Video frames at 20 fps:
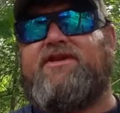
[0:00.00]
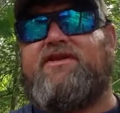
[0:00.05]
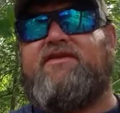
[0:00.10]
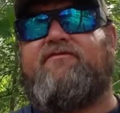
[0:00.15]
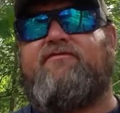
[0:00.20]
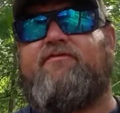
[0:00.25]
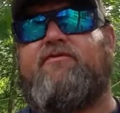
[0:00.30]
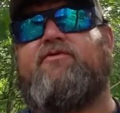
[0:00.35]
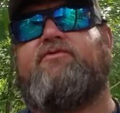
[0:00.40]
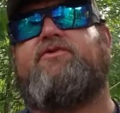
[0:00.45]

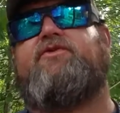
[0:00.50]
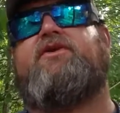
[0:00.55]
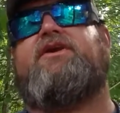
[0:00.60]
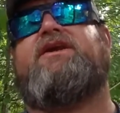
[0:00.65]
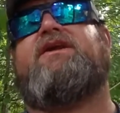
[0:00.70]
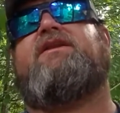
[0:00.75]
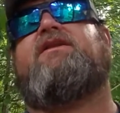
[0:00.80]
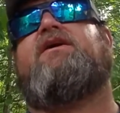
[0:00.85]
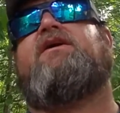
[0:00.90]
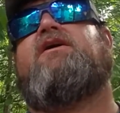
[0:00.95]
Any info you
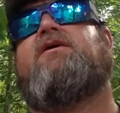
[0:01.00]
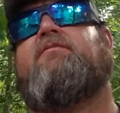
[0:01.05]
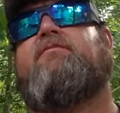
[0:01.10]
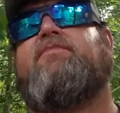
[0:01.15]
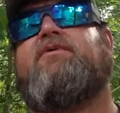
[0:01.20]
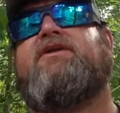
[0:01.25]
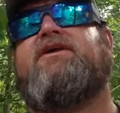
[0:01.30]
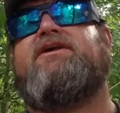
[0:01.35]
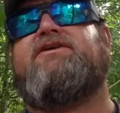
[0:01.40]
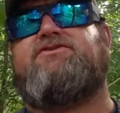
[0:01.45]
get,
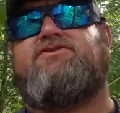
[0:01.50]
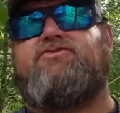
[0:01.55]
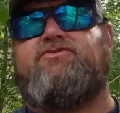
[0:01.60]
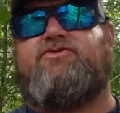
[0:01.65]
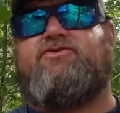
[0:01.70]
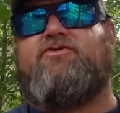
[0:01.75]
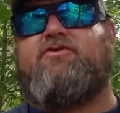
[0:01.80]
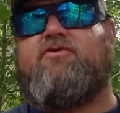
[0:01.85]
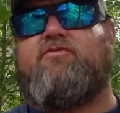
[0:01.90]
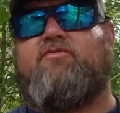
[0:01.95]
please do
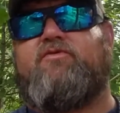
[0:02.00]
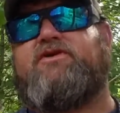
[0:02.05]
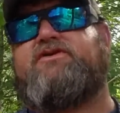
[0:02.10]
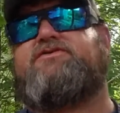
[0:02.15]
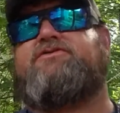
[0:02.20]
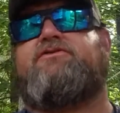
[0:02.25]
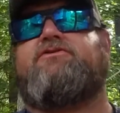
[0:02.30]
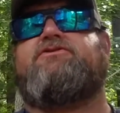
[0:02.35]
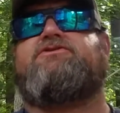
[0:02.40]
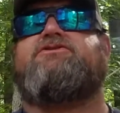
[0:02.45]
your own
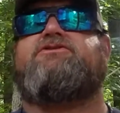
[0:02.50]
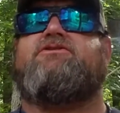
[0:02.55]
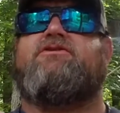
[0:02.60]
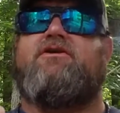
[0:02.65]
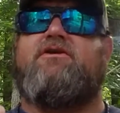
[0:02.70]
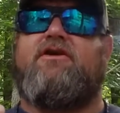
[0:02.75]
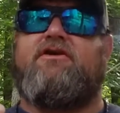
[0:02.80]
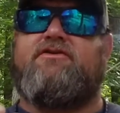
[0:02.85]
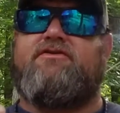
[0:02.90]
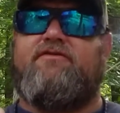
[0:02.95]
research
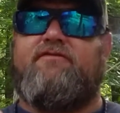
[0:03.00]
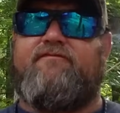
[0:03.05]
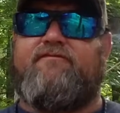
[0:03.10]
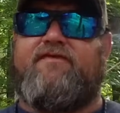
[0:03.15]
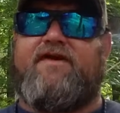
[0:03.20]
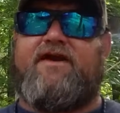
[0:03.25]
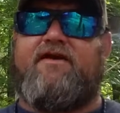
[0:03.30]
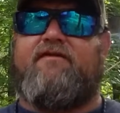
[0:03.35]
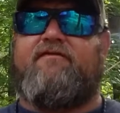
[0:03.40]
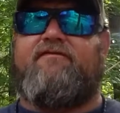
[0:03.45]
to
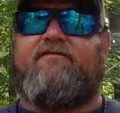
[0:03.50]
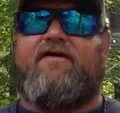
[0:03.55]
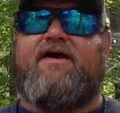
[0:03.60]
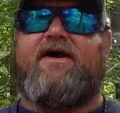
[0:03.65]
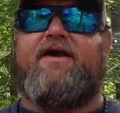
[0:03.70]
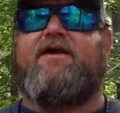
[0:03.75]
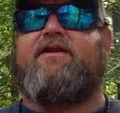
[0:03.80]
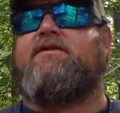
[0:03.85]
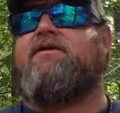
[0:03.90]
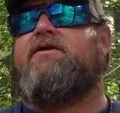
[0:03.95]

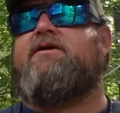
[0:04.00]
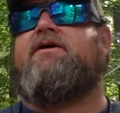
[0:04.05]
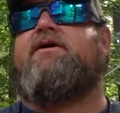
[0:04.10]
verify it.